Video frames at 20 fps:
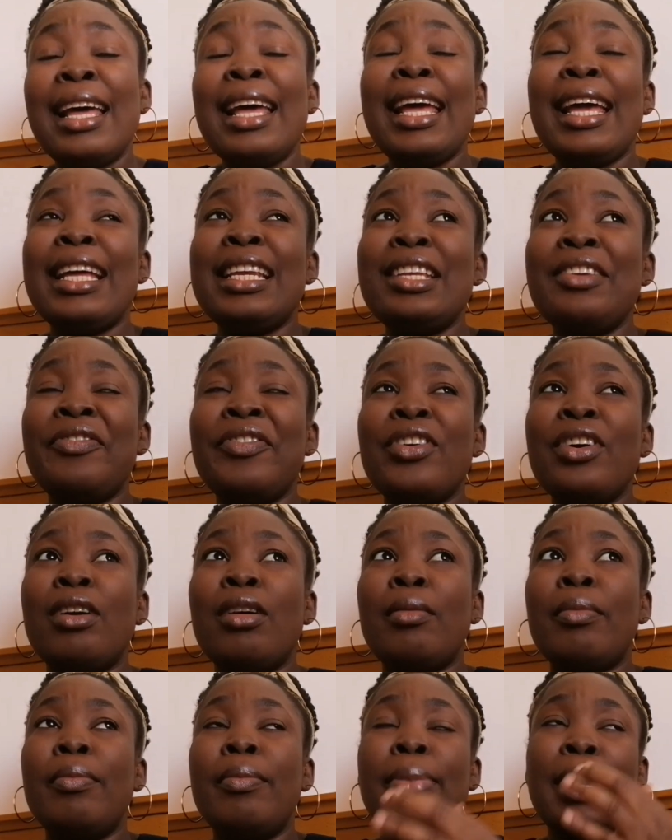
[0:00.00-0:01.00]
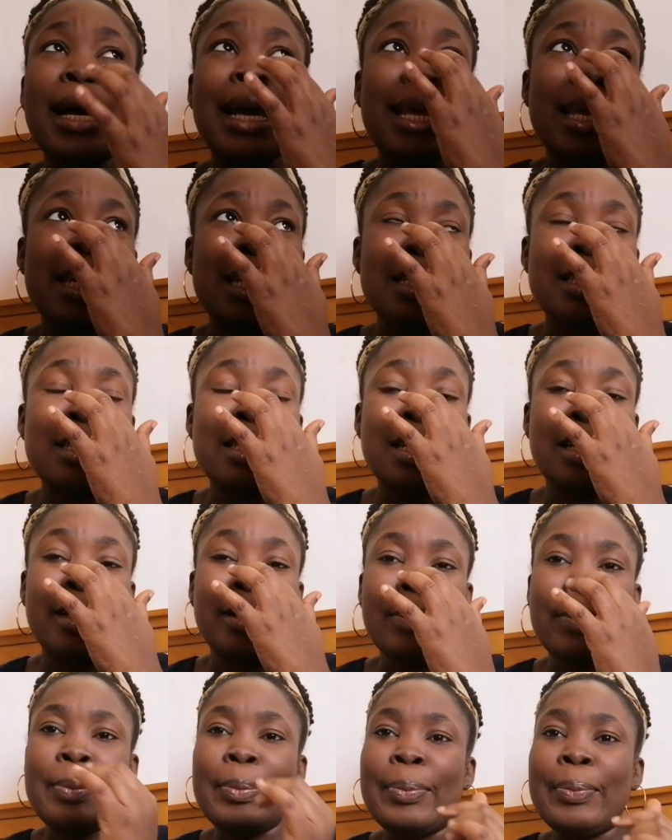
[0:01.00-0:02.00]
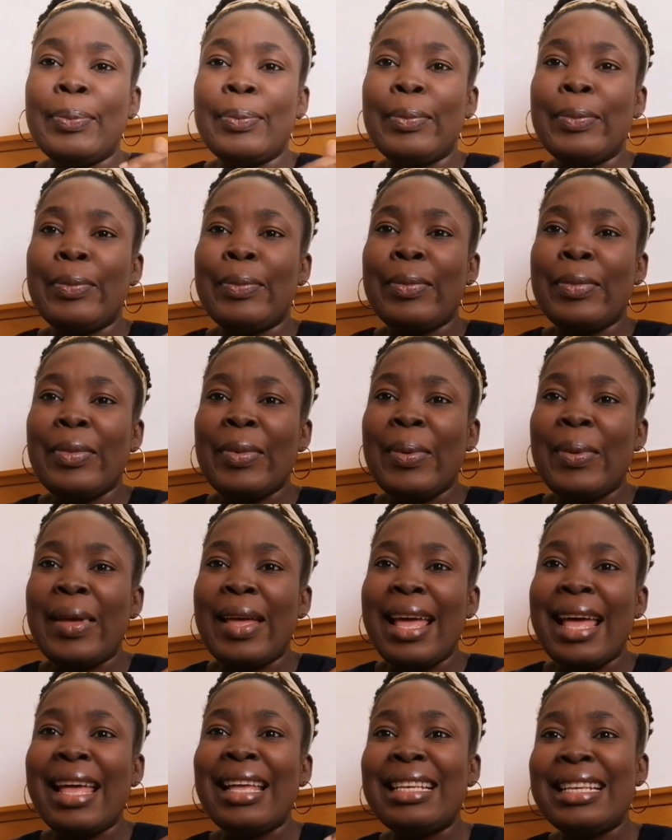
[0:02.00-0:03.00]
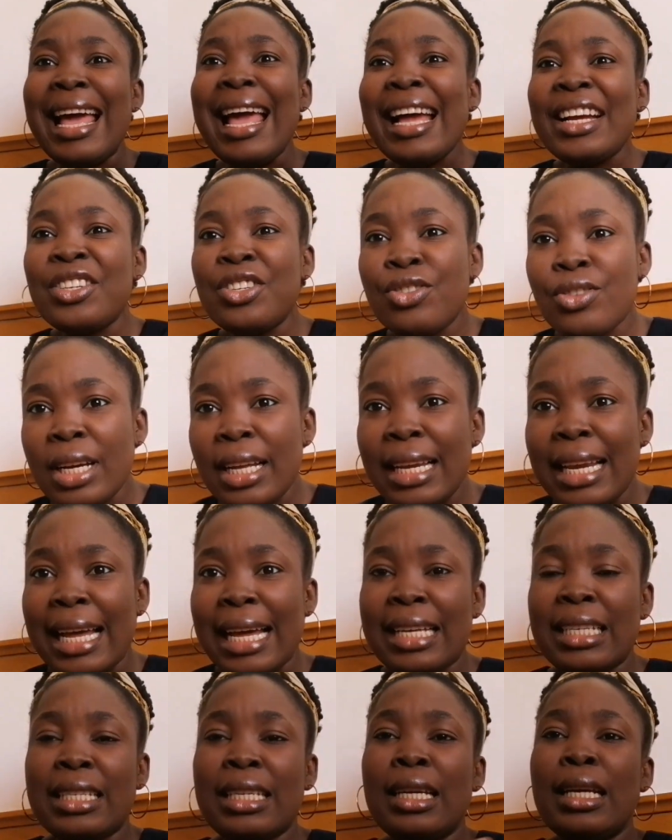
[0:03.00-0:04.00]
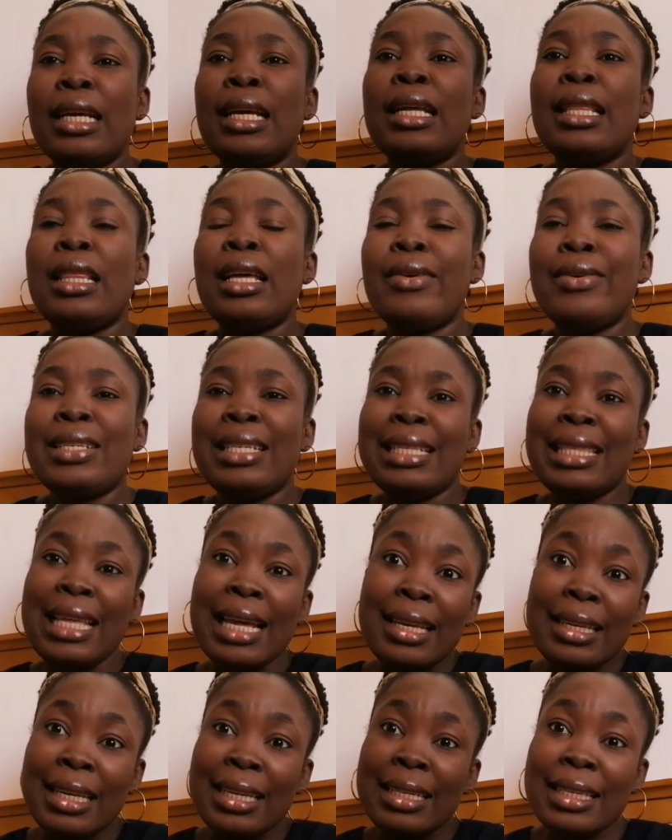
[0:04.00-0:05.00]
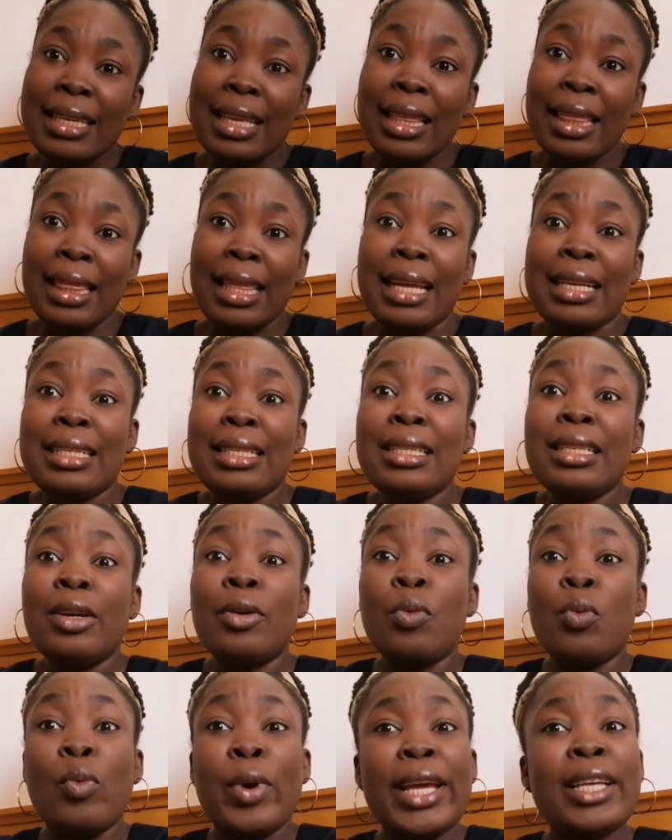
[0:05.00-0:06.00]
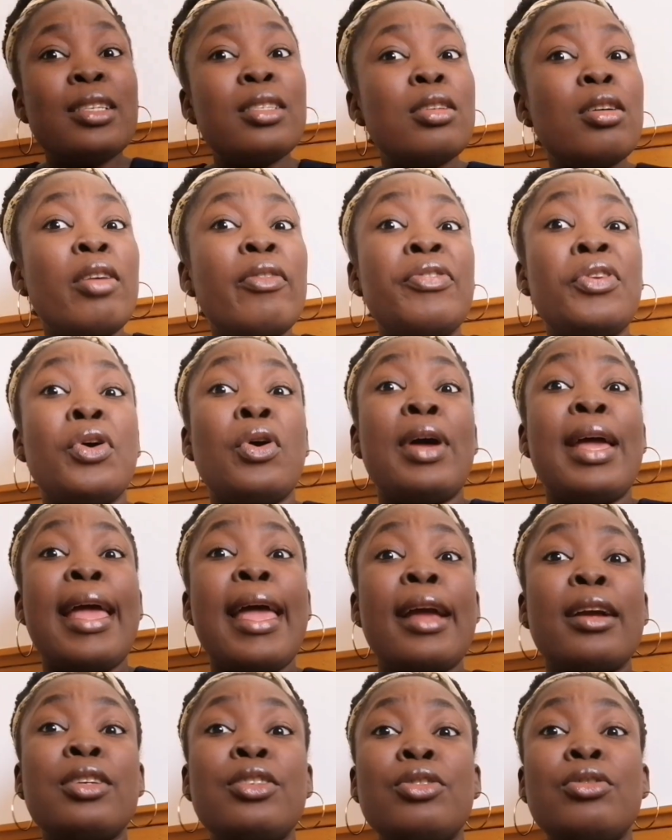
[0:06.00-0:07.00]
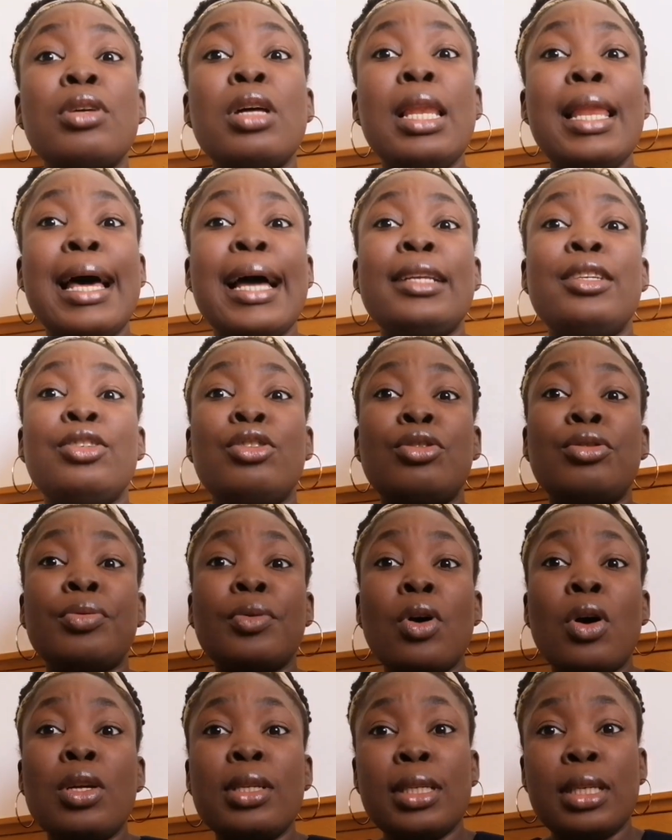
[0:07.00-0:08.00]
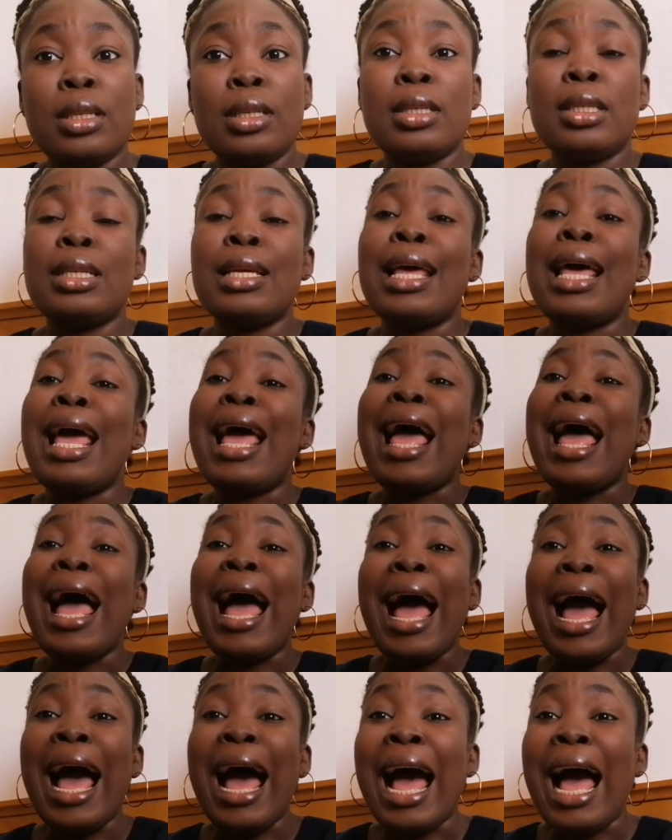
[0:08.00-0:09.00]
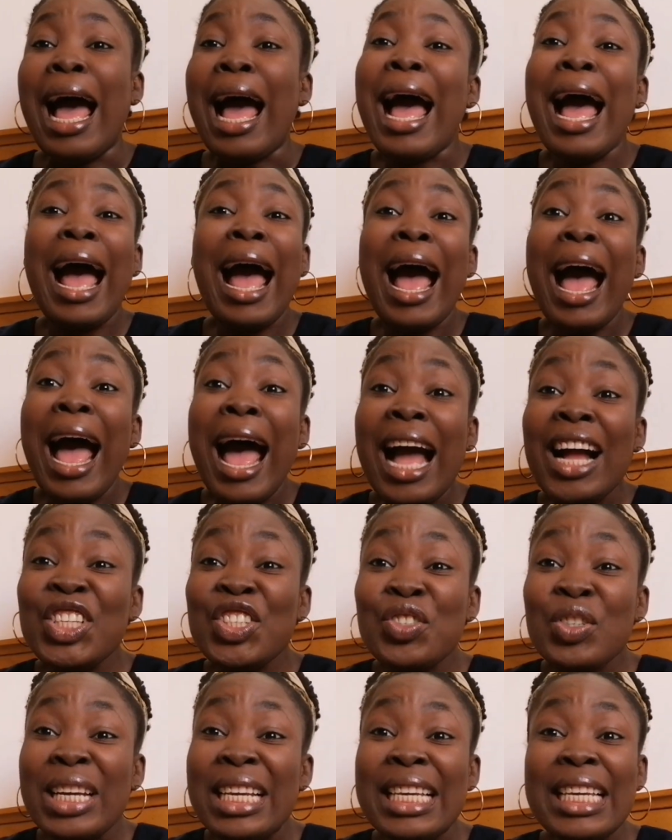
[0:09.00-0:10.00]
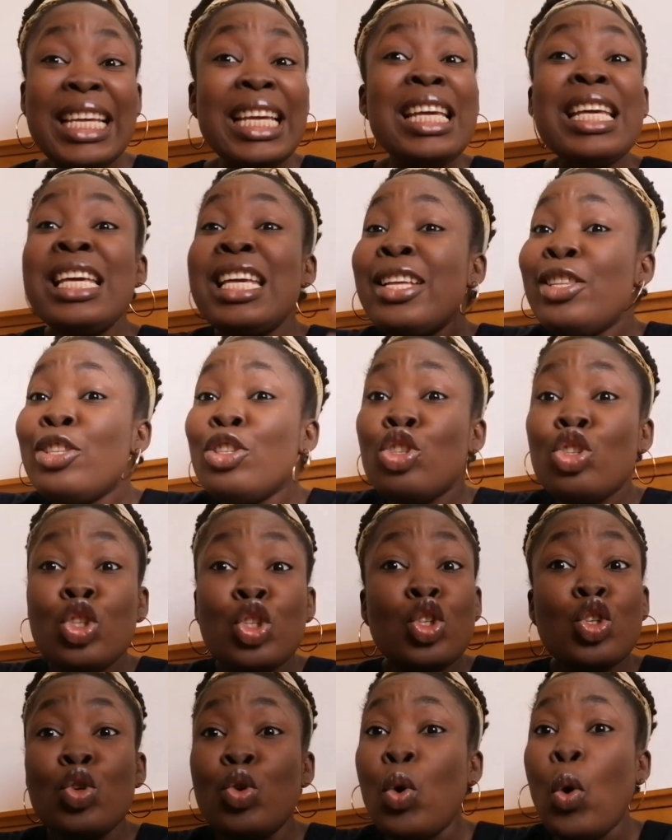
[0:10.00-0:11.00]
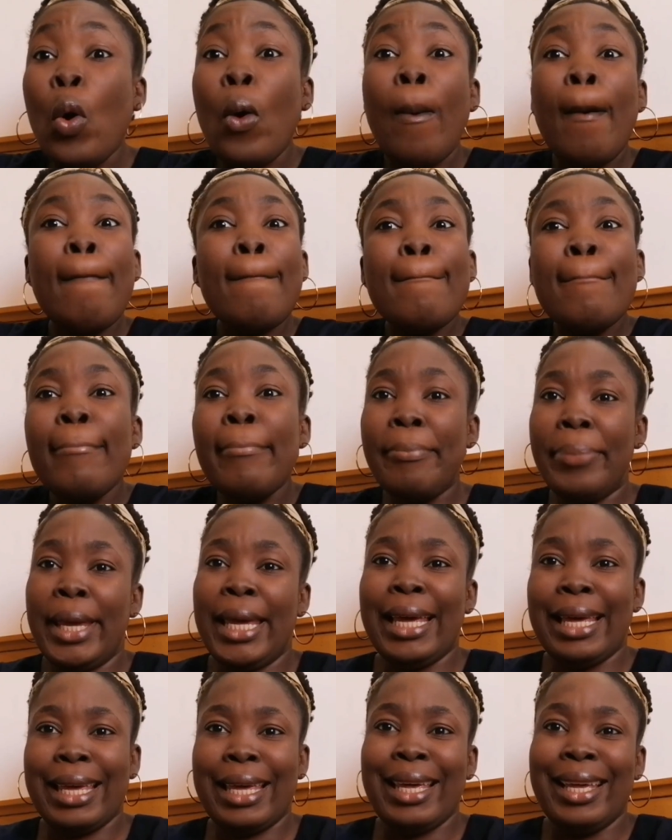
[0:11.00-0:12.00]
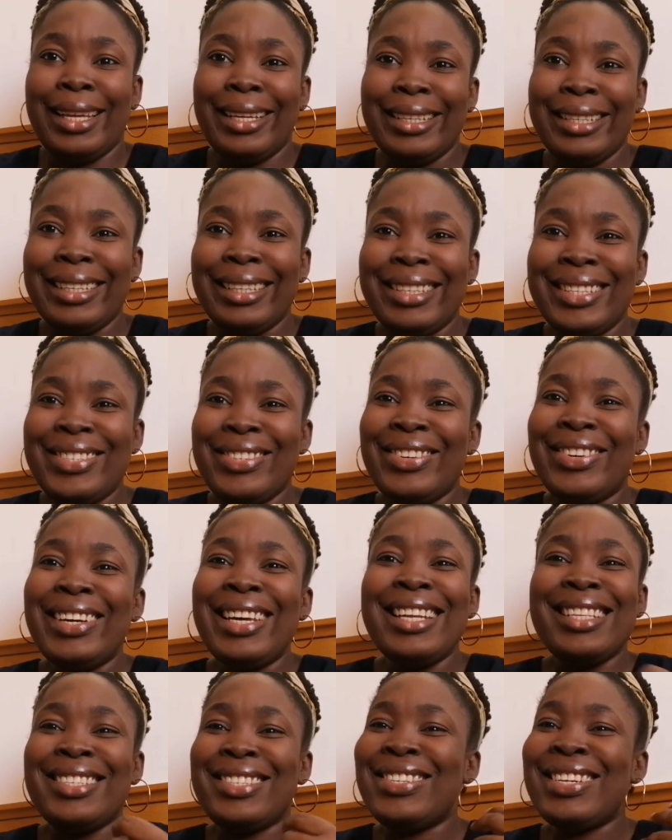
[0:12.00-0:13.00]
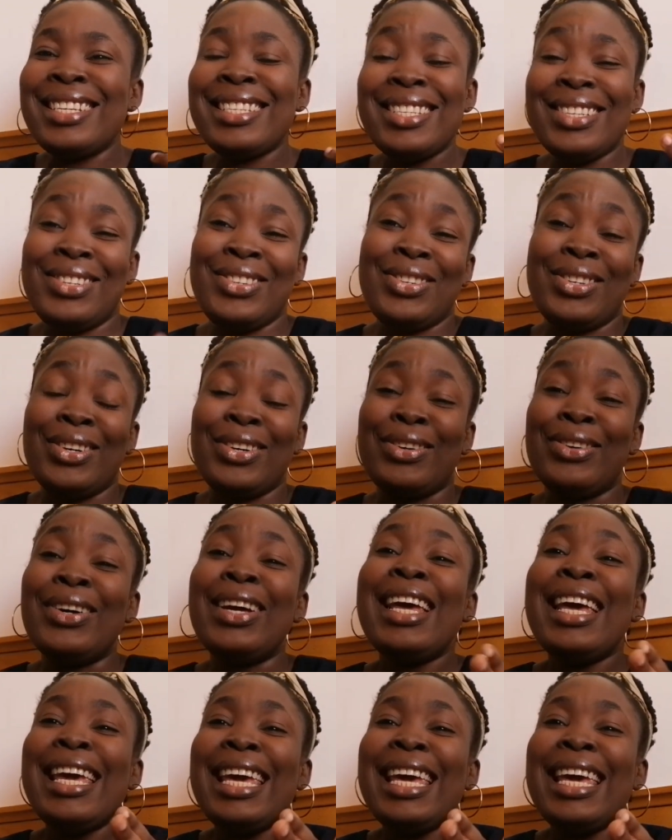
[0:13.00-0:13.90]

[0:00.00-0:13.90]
And if you're buying an extra large, there is a tendency that the waist of your extra large trousers are actually too big, so it's just a struggle.